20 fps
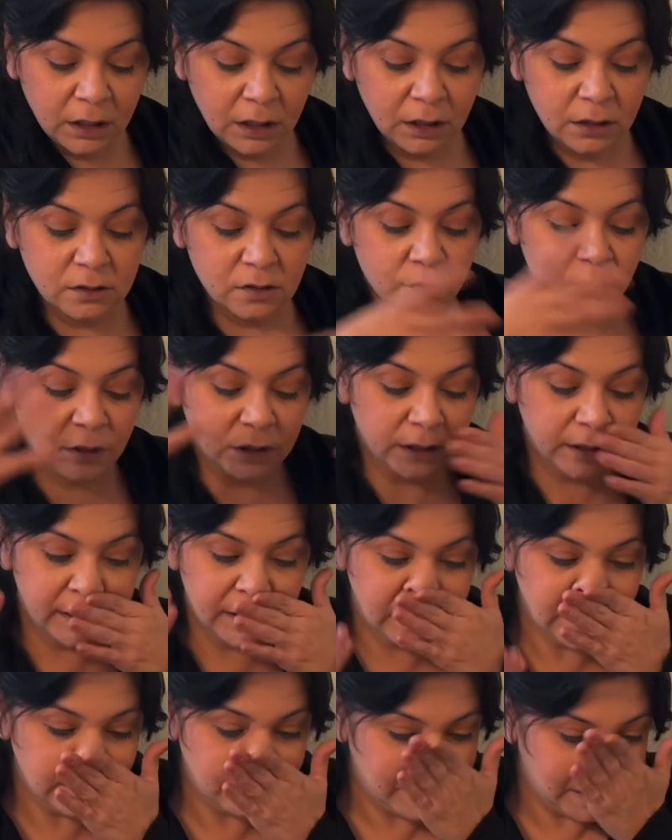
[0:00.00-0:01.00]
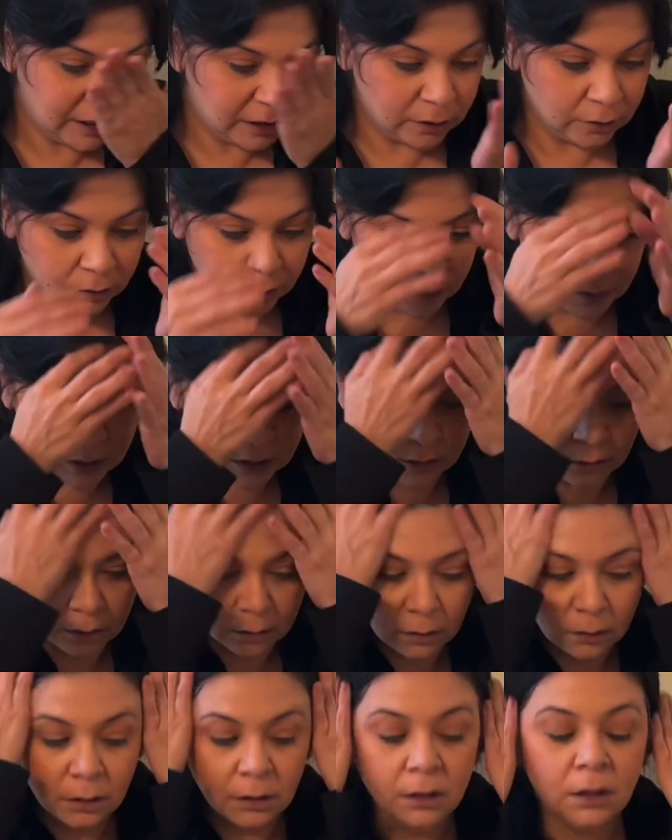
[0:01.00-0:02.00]
is really keeping you
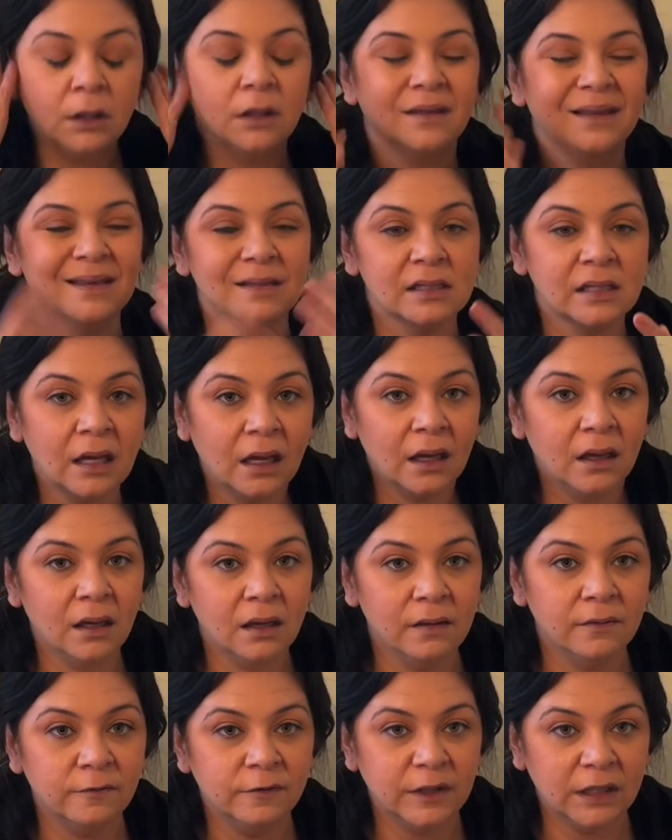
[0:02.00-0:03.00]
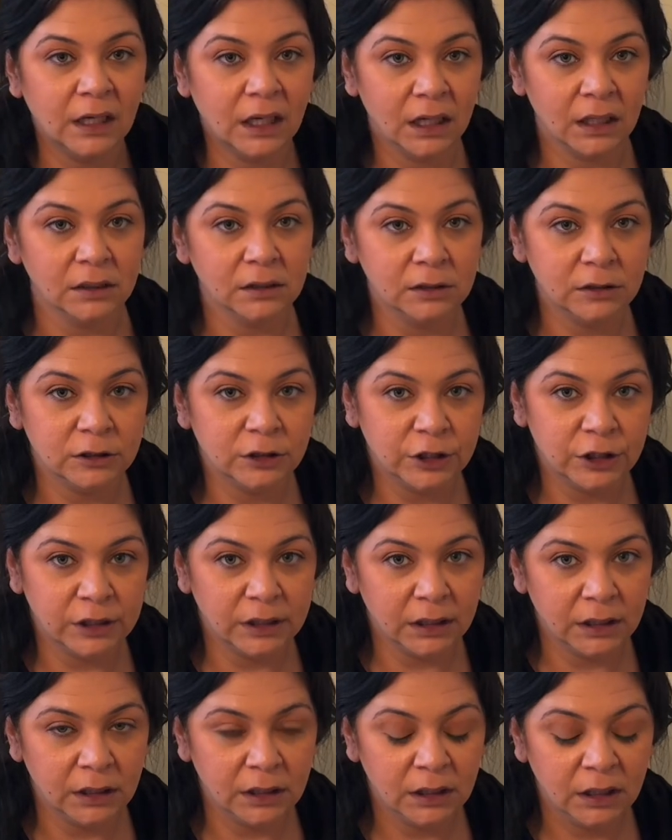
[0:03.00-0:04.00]
in this heavy
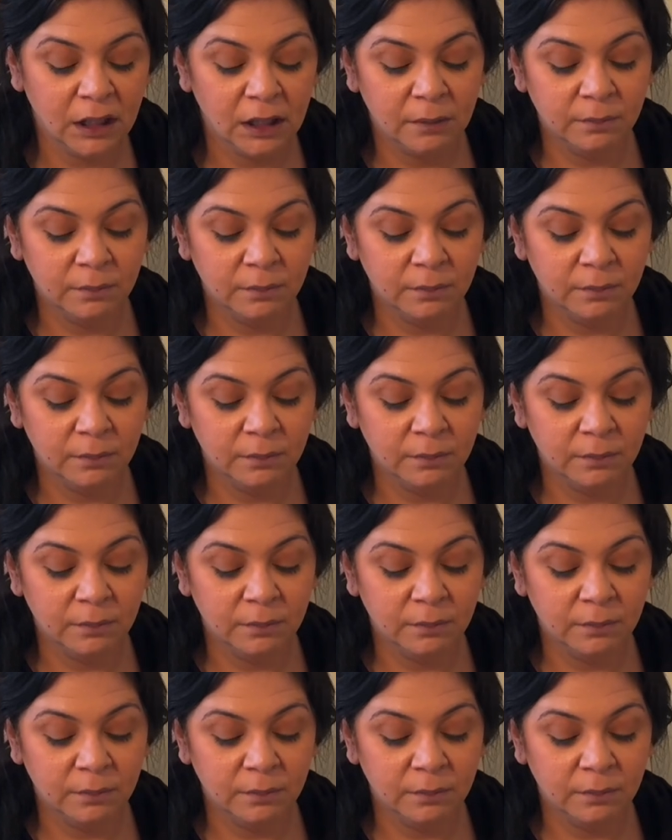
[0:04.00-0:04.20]
energy.